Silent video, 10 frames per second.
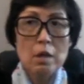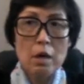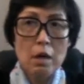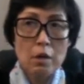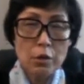
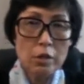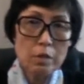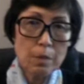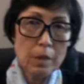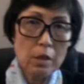uh,
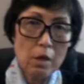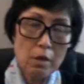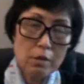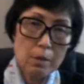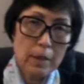could be
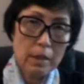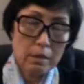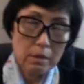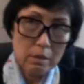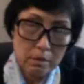caused by
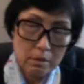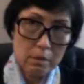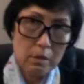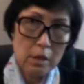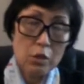the,
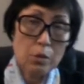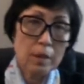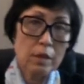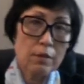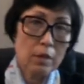the
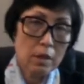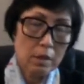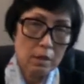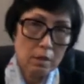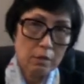HPV
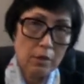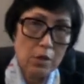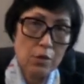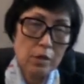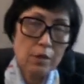
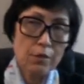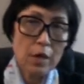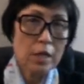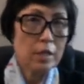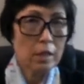virus
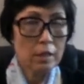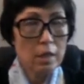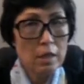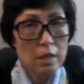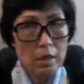infection
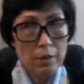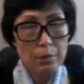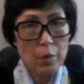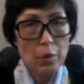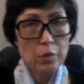uh,
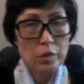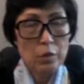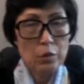pose the